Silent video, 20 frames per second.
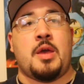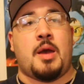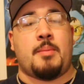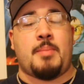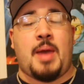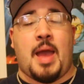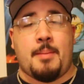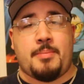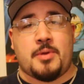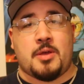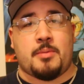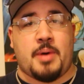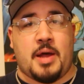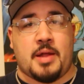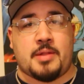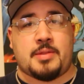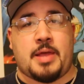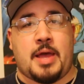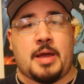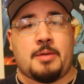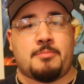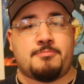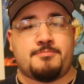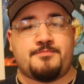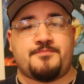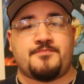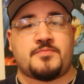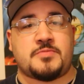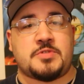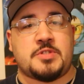I'm happy about that.
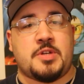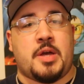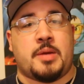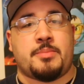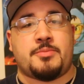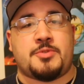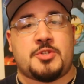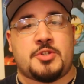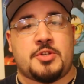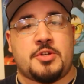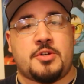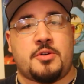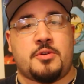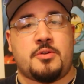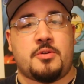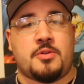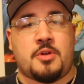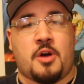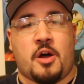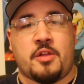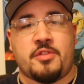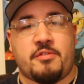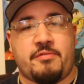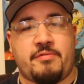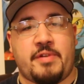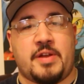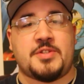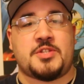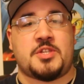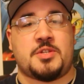I'm still on the
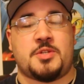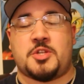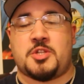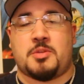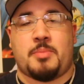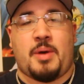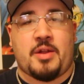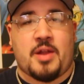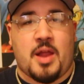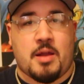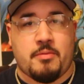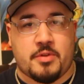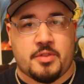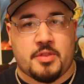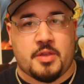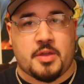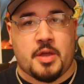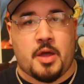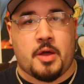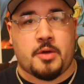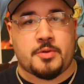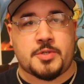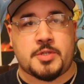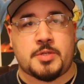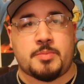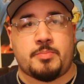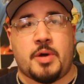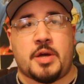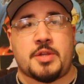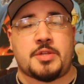fence of just about everything
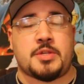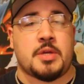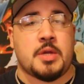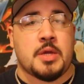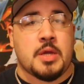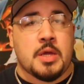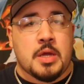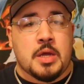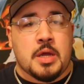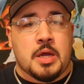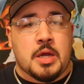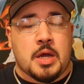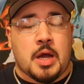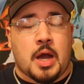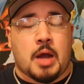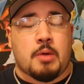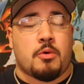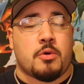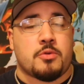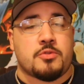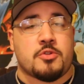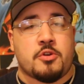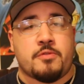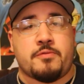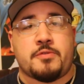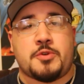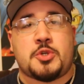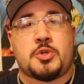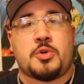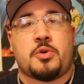else, but I won't know
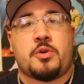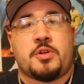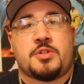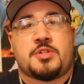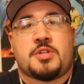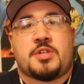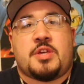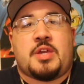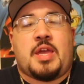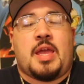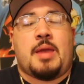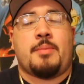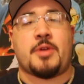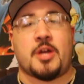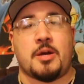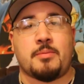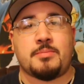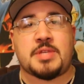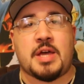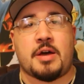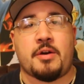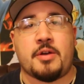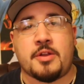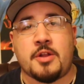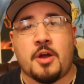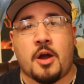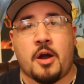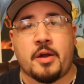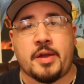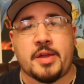for sure until the game comes out
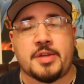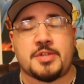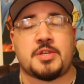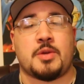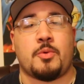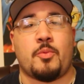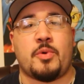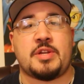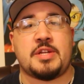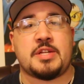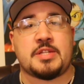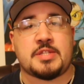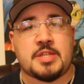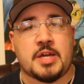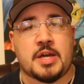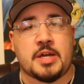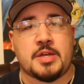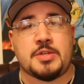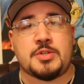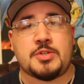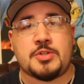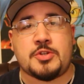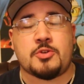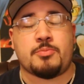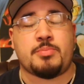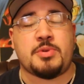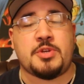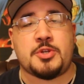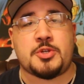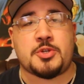in August, and when it does, you
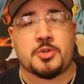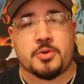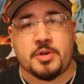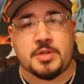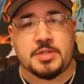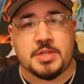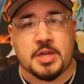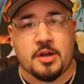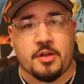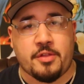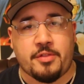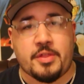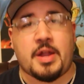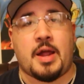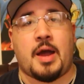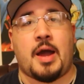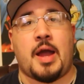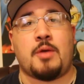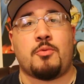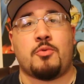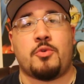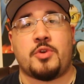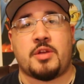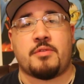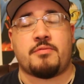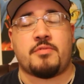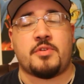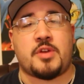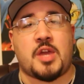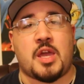should be sure as hell that I will
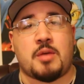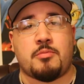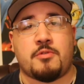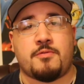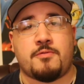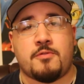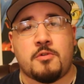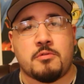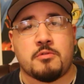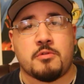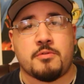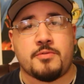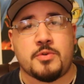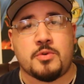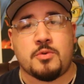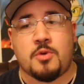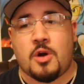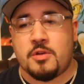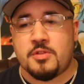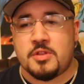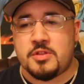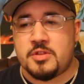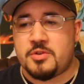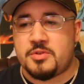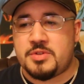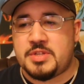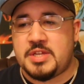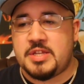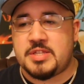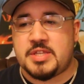give the game a full review, all the
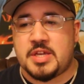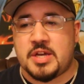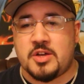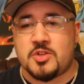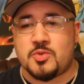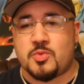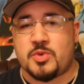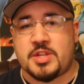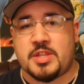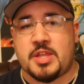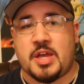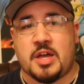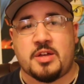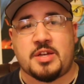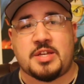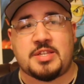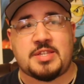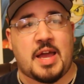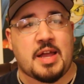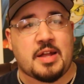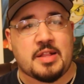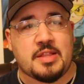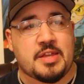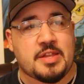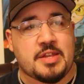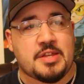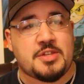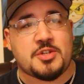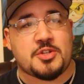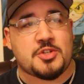little details, what the hell exactly
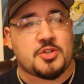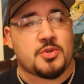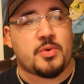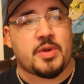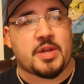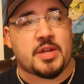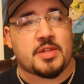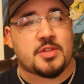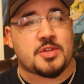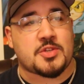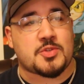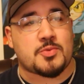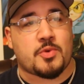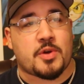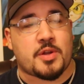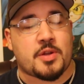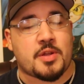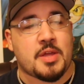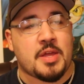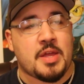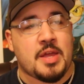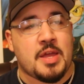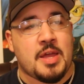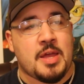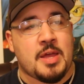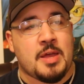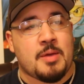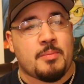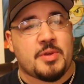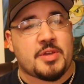it is you're doing in this one,
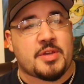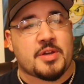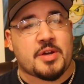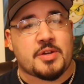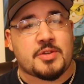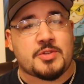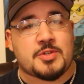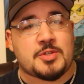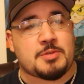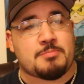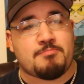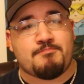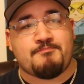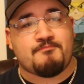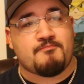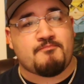because,